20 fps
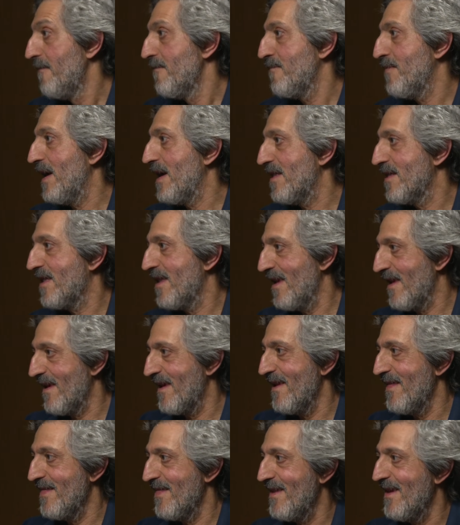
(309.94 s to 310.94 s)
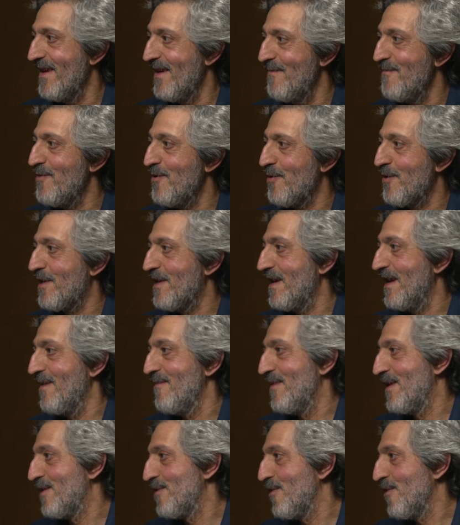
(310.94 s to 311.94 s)
painting in the
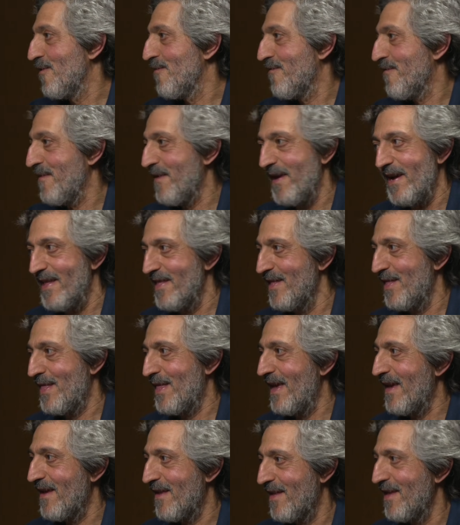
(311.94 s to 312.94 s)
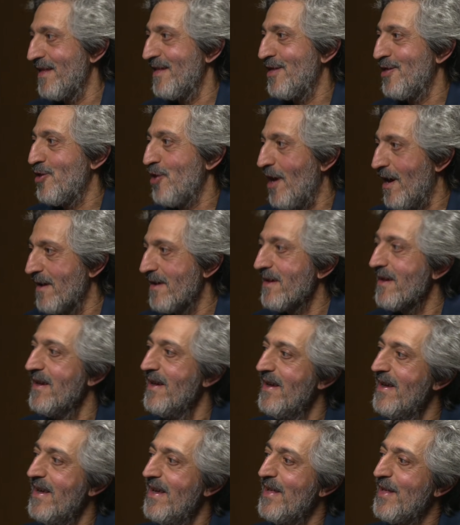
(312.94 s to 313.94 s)
museum and your friend thinks it's junk.
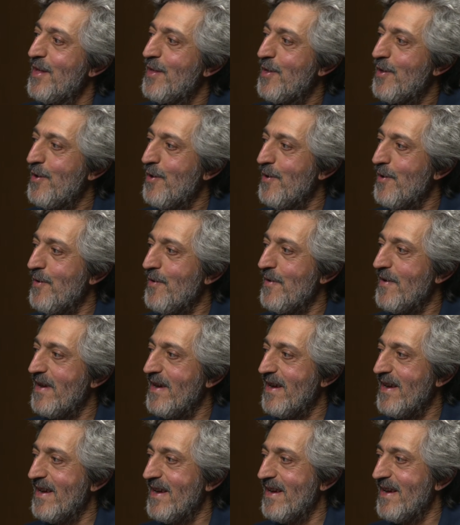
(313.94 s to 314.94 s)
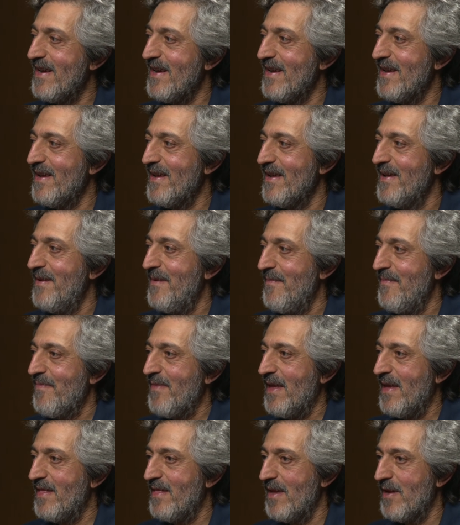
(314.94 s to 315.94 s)
Yeah. So,
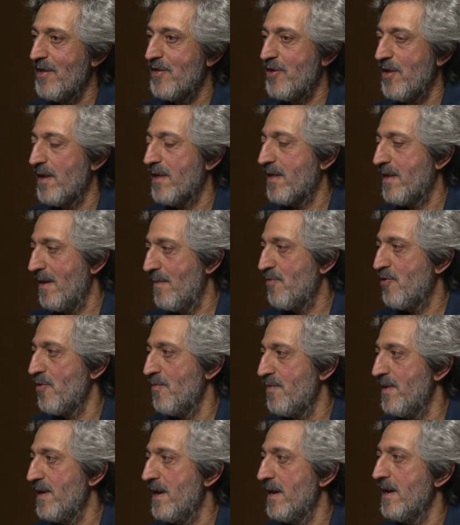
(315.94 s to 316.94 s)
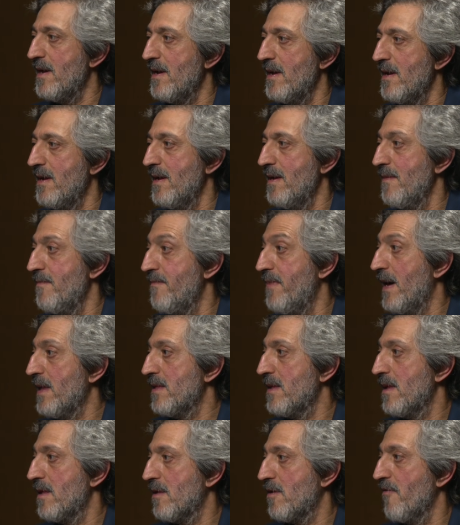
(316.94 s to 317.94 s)
and there just seemed to be an
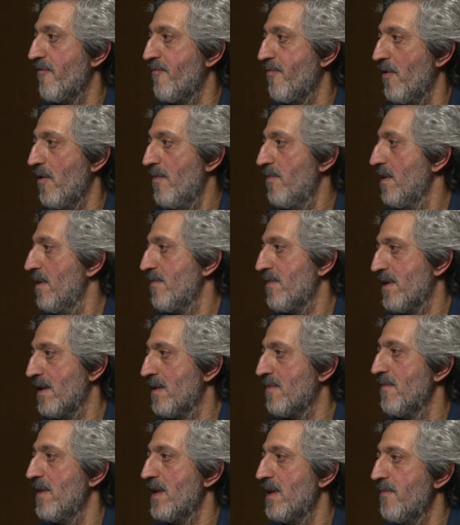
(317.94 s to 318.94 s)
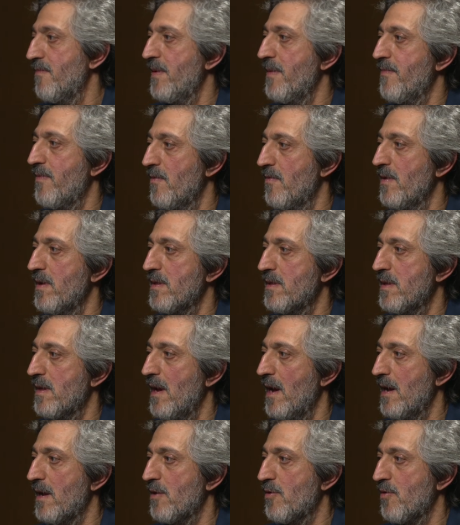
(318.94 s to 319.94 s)
abundance of problems that many people were
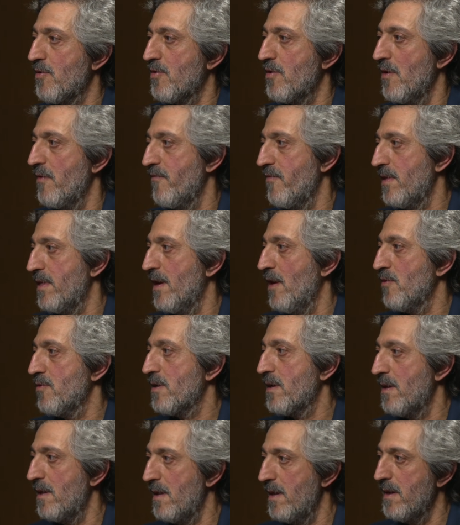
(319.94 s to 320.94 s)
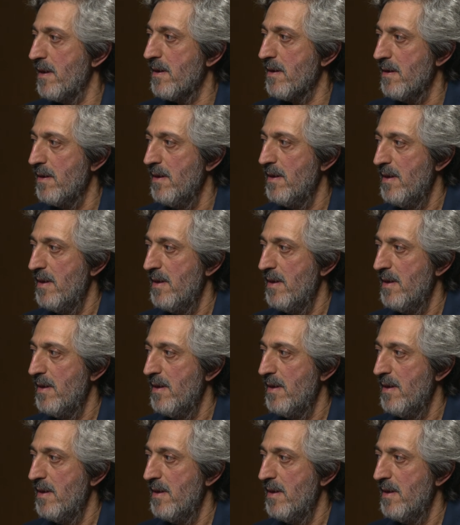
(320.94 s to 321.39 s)
trying to solve without clear